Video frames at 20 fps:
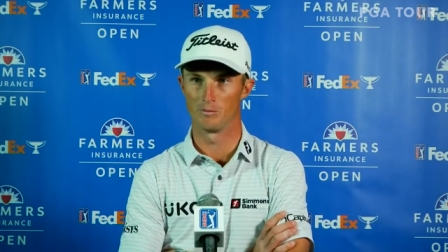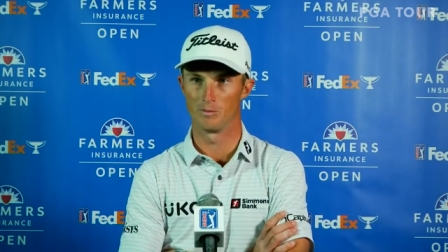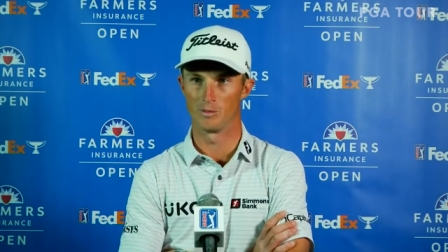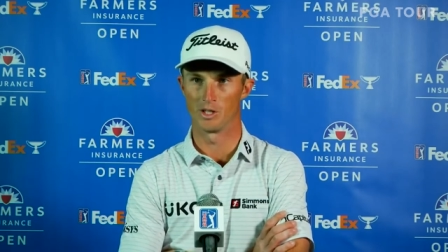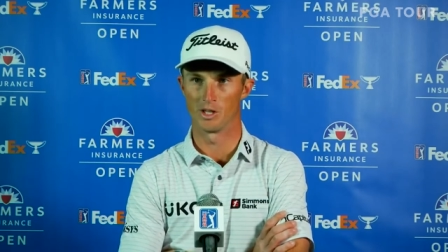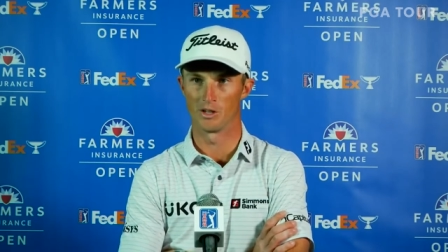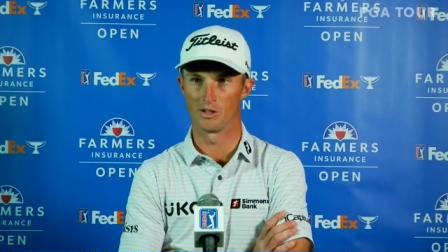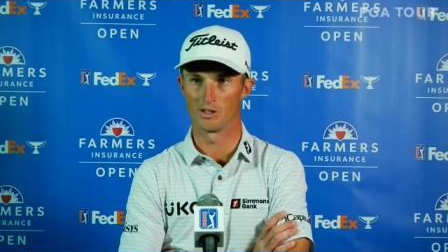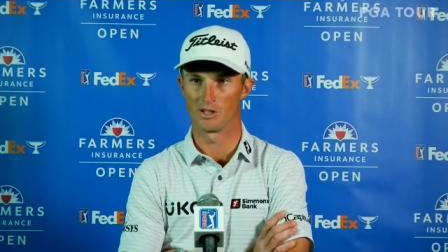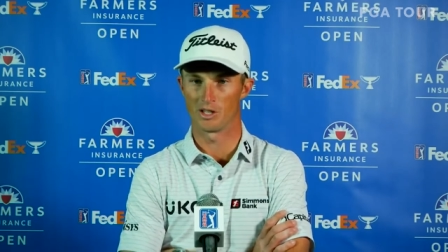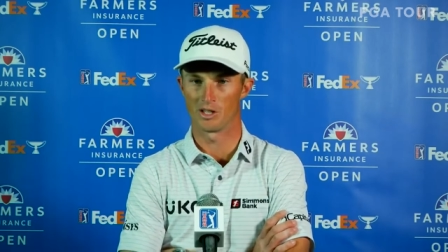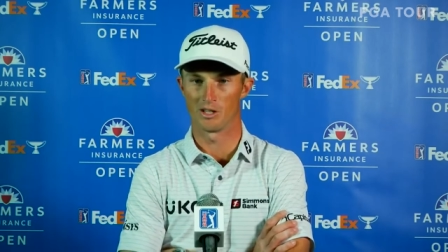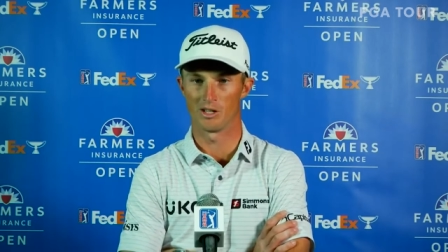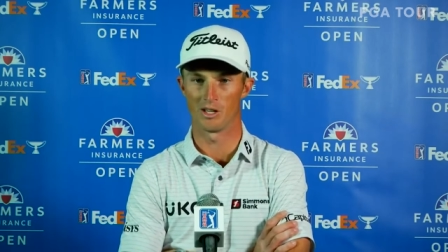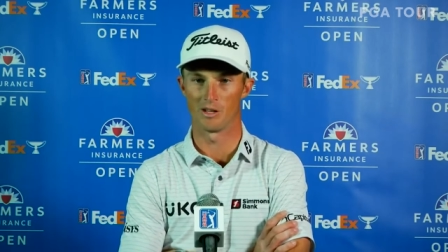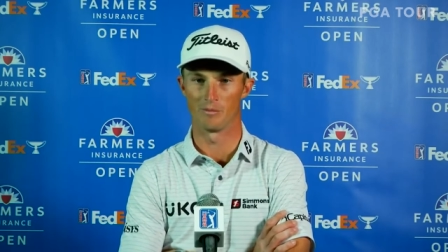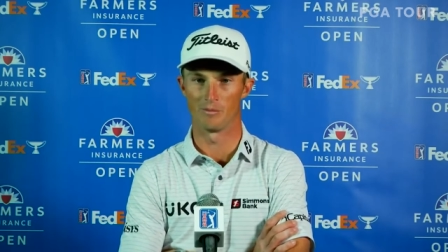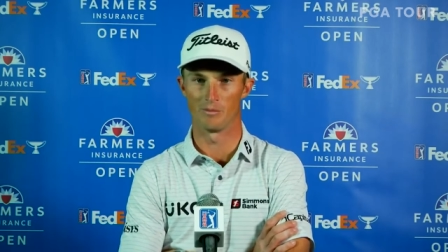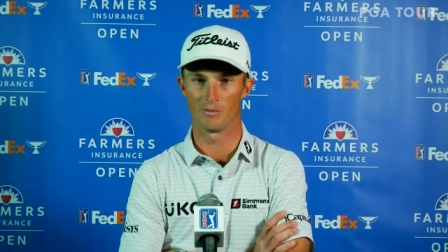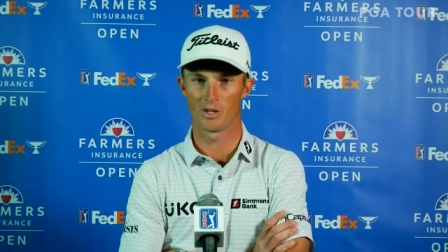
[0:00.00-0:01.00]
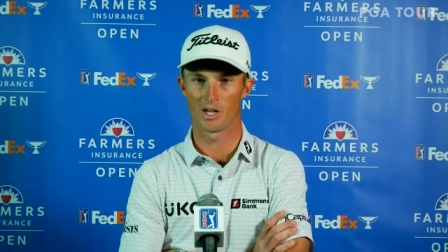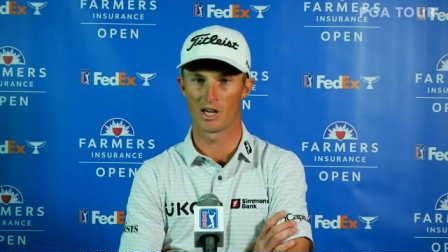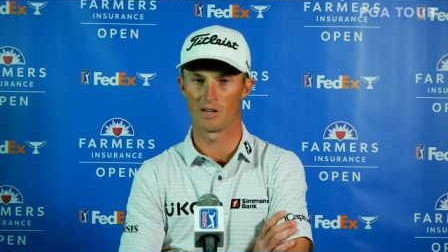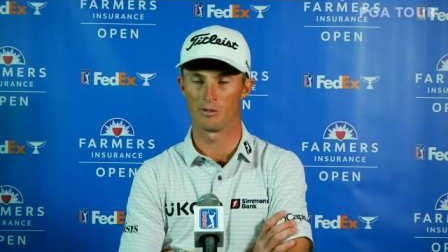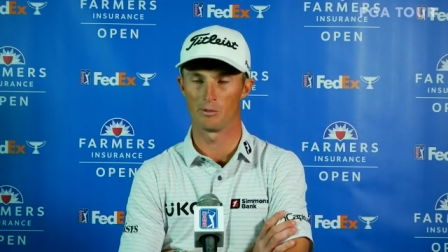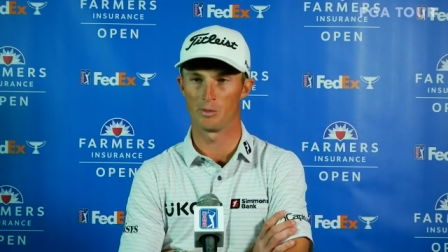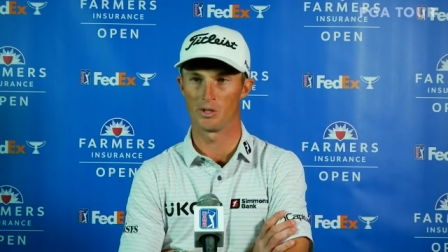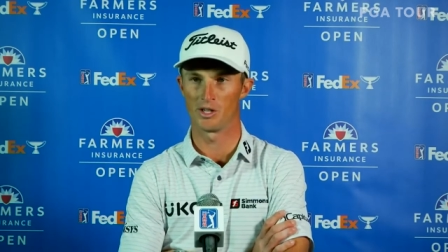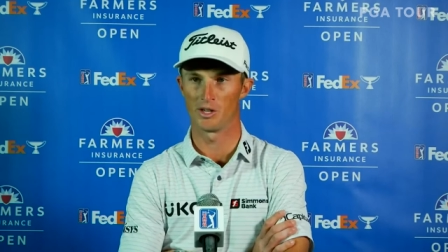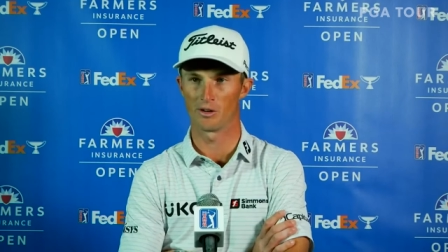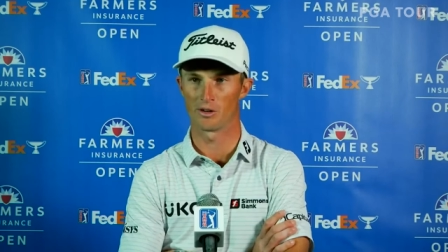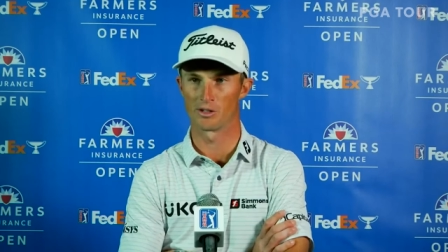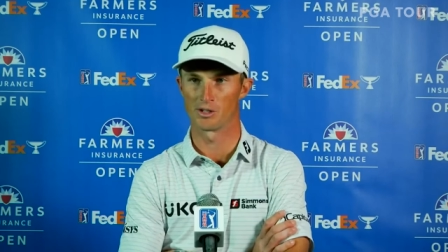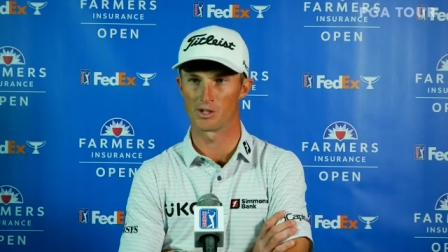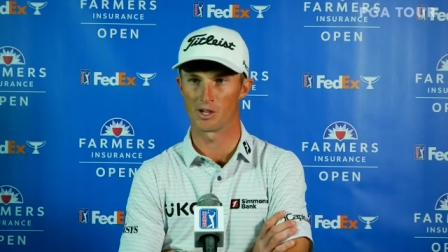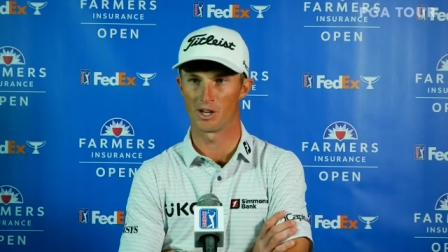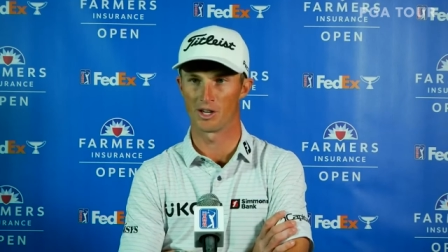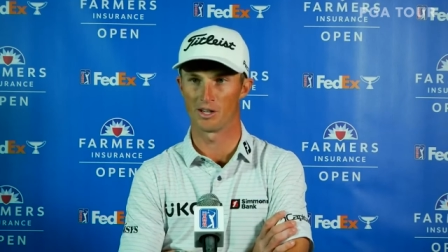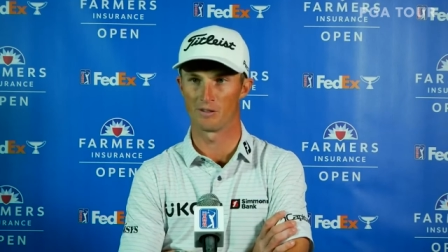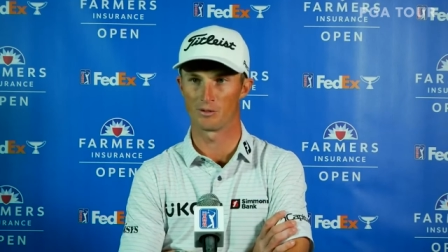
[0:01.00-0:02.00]
you know, you could hit kind of a mediocre
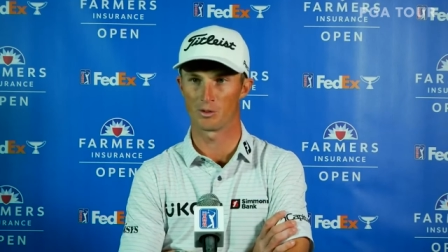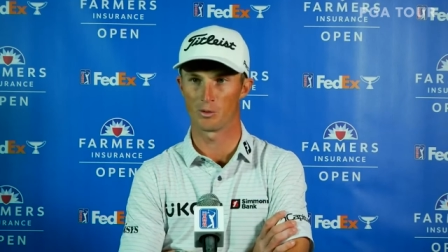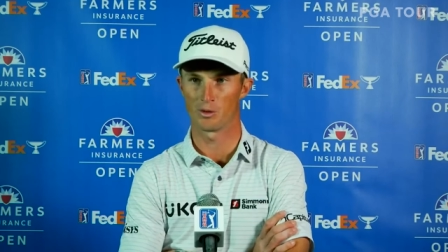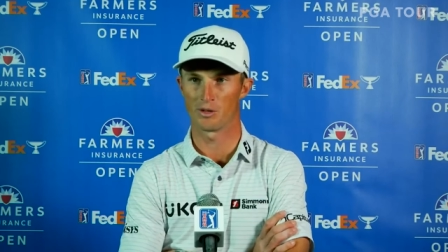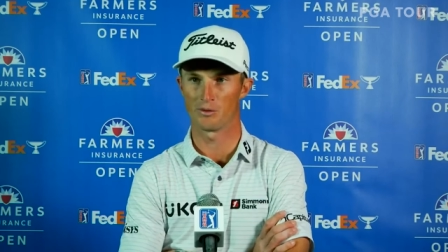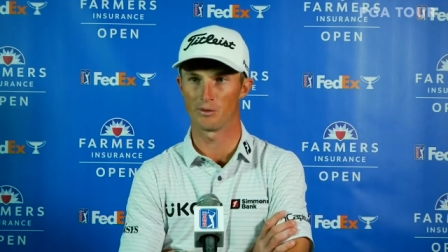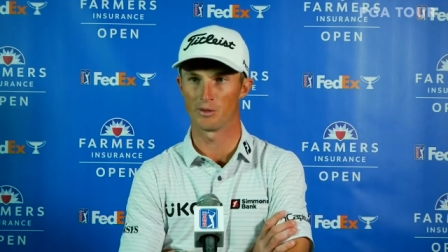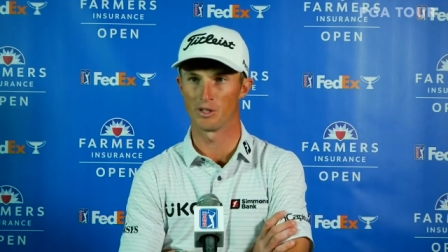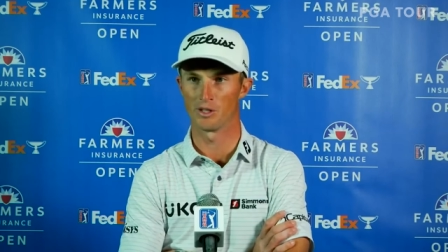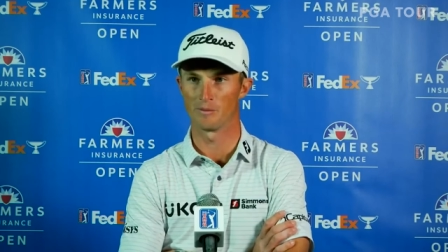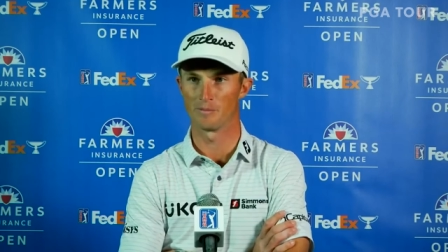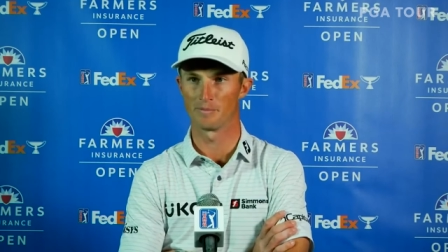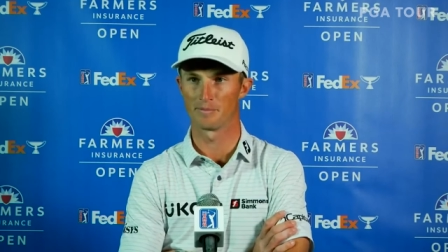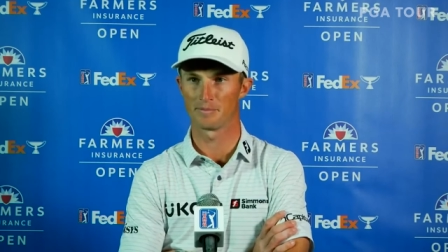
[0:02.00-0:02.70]
shot and have 20 feet.